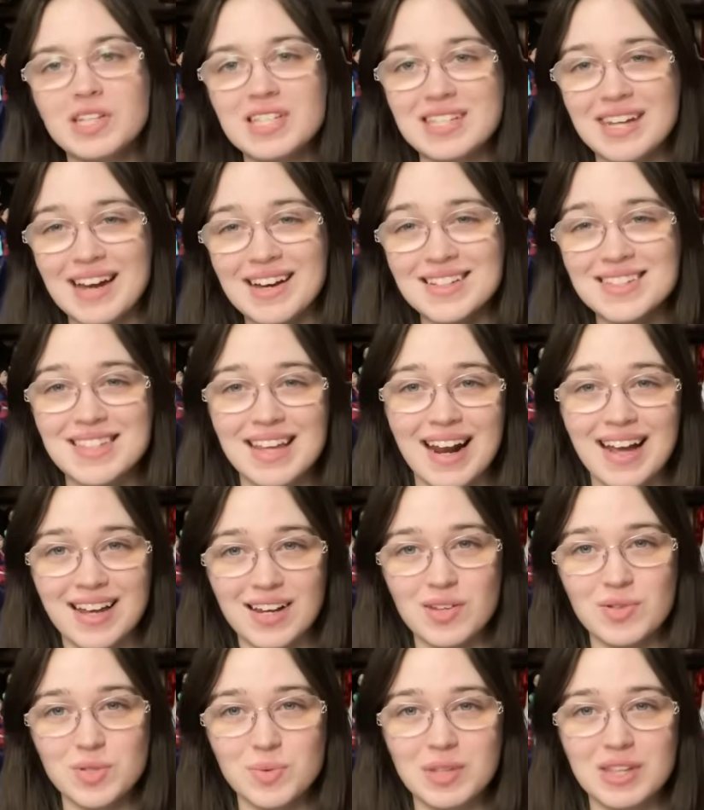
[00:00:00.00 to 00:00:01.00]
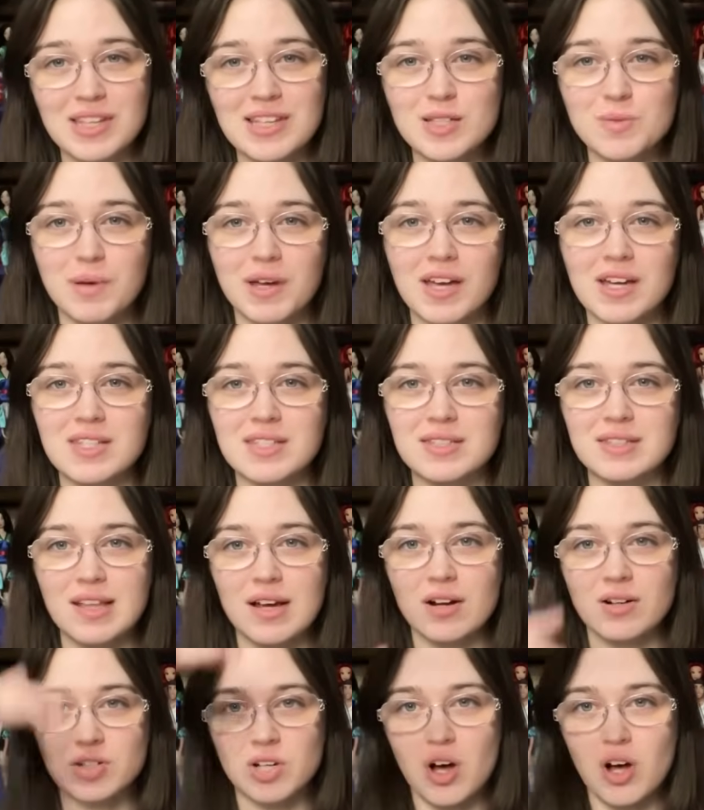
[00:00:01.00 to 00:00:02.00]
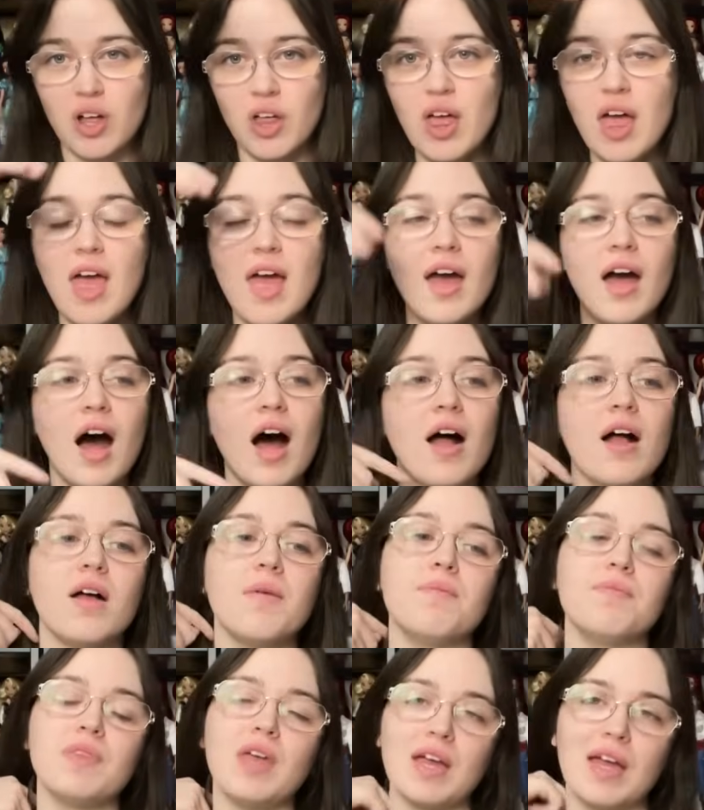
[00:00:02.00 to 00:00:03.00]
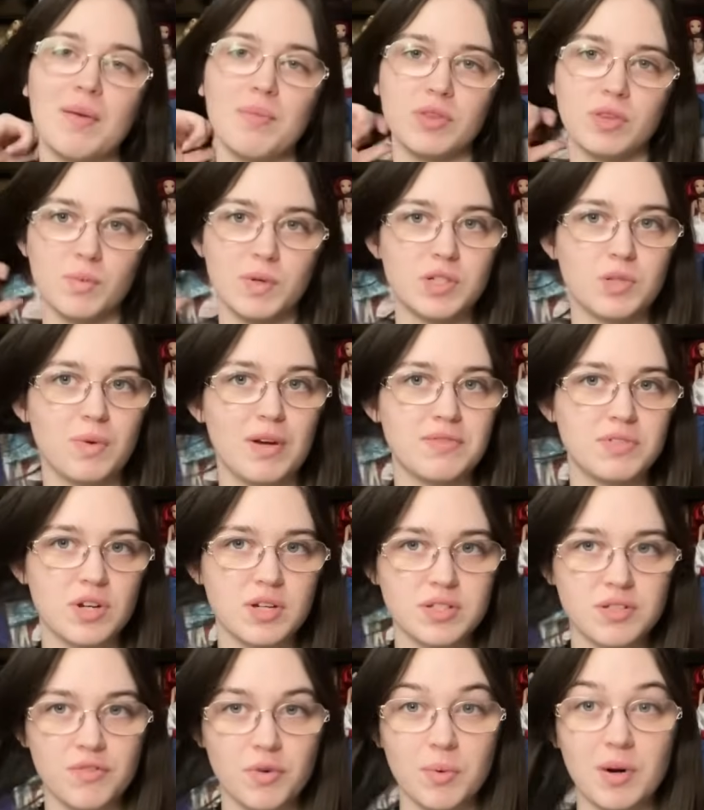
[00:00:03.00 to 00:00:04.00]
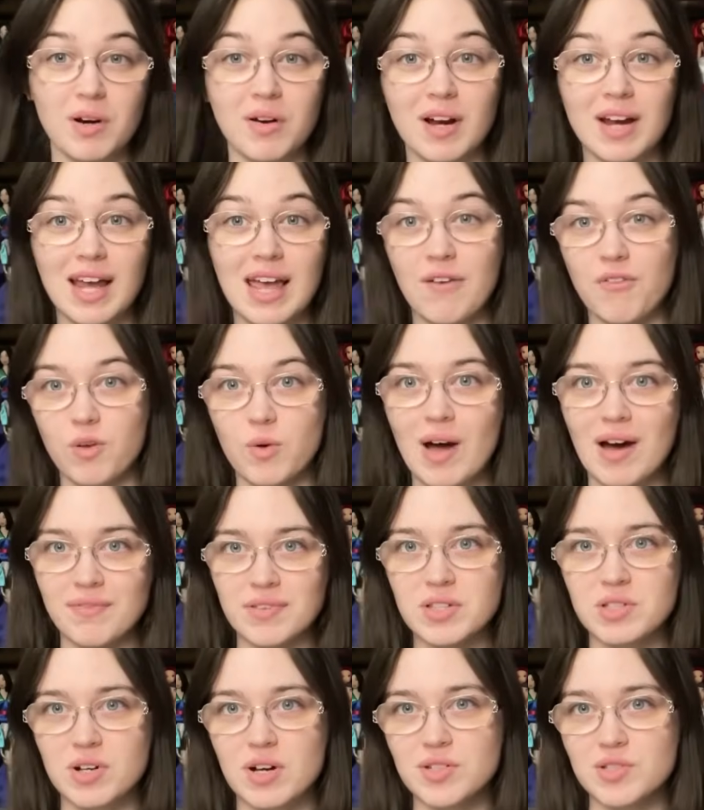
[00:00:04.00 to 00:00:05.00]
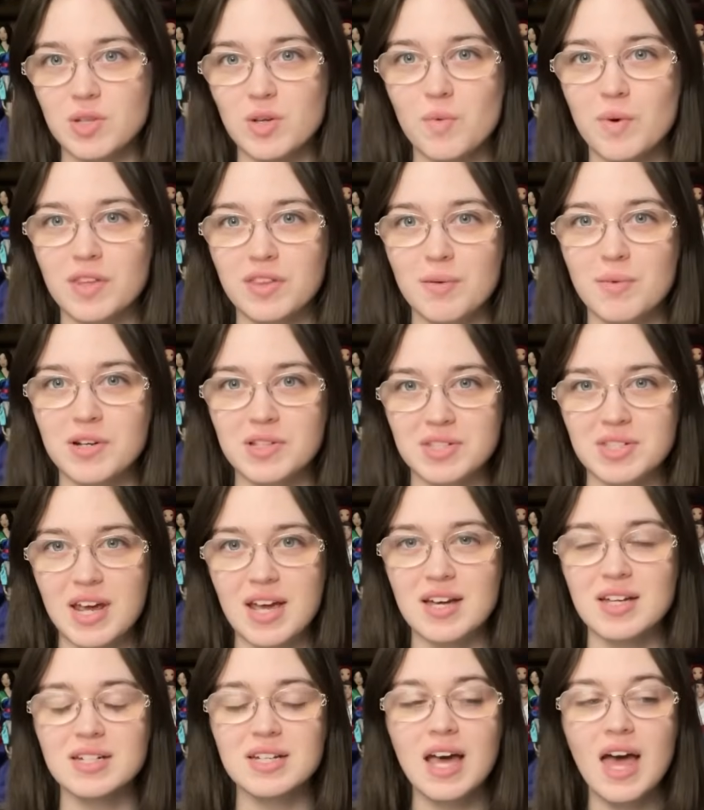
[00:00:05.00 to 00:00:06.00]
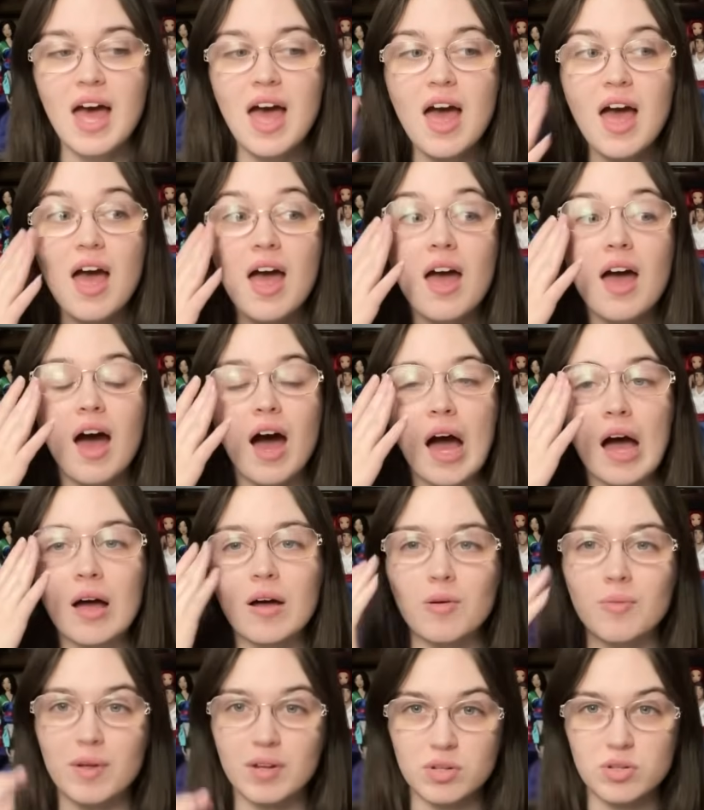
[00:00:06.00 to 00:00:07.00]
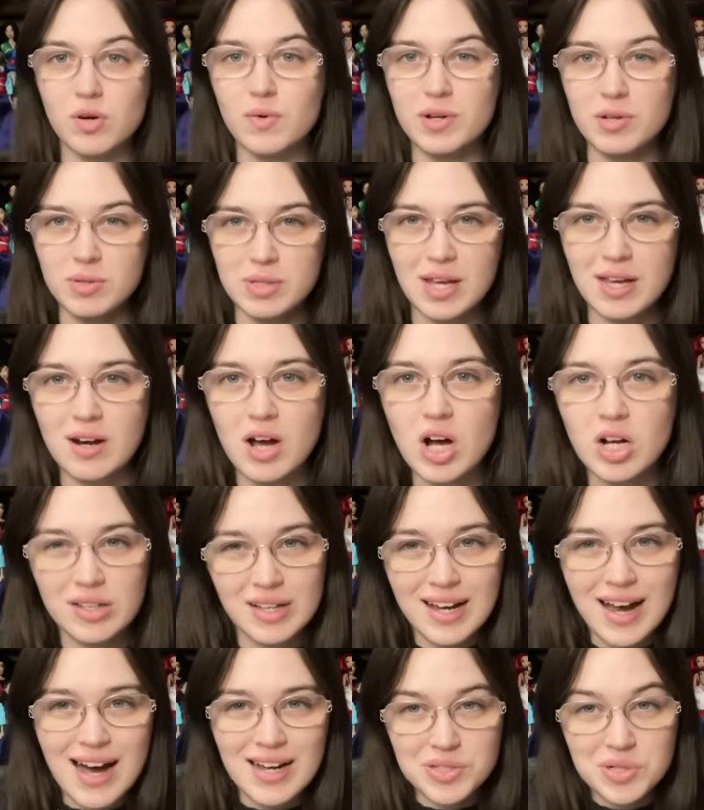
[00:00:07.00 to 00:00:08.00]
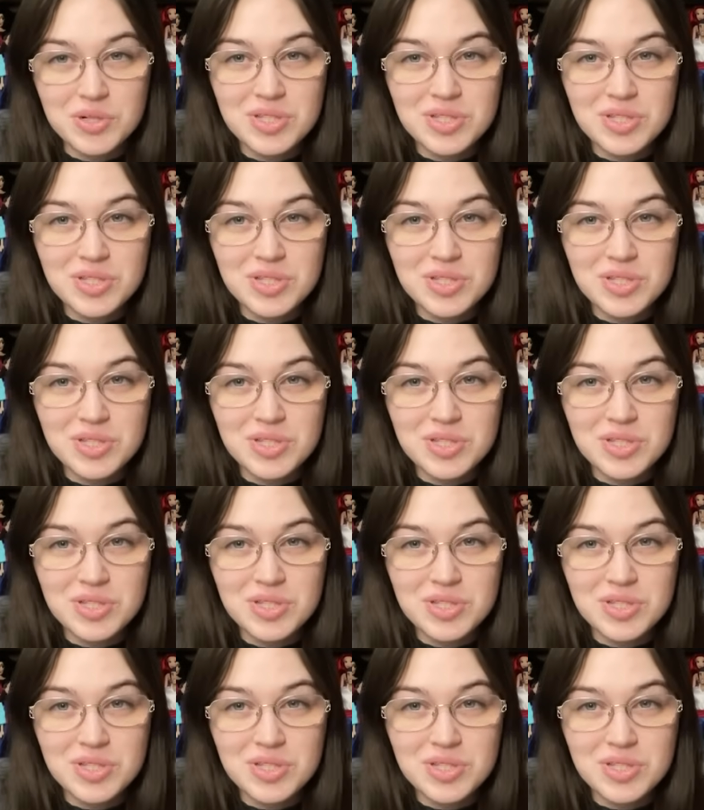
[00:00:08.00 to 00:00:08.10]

stands that I can use with these because they're tall. Um, they came with the Winter Waves dolls, if you're wondering. If you have these dolls and you want them on a stand, um, and you don't want to use like an ugly Kaiser